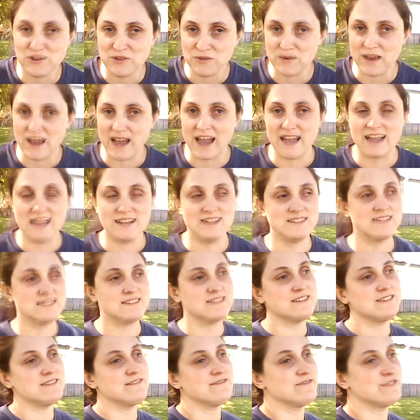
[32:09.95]
you guys
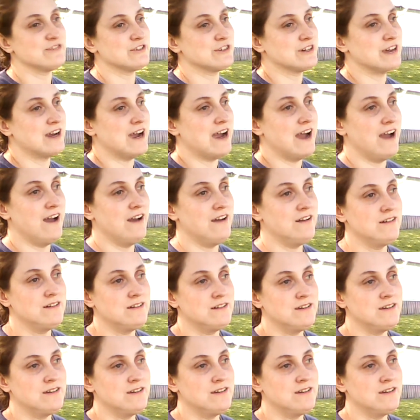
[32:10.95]
for